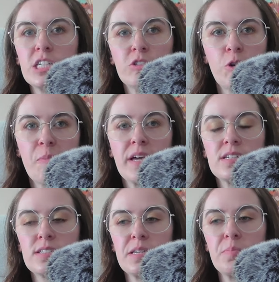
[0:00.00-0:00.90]
and
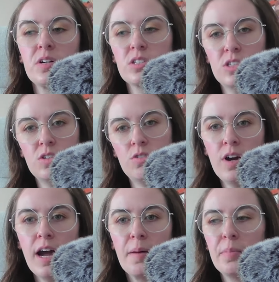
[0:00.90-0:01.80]
romantasy books,
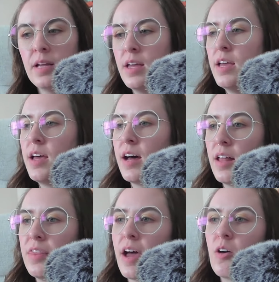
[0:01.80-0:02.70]
crap.
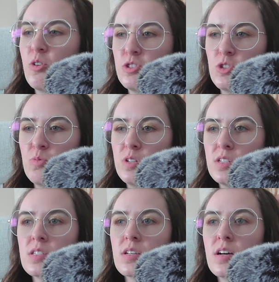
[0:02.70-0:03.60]
That also
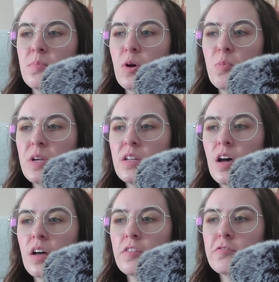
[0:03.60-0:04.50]
was a moment
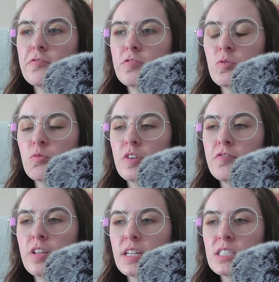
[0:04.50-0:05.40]
of
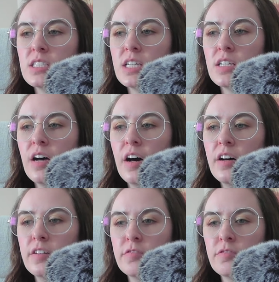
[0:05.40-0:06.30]
reflection
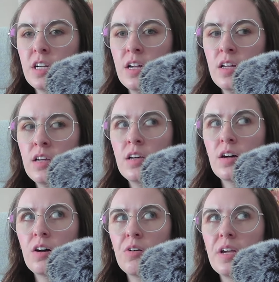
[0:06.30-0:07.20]
of,
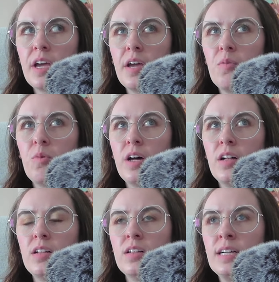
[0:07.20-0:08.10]
okay, well,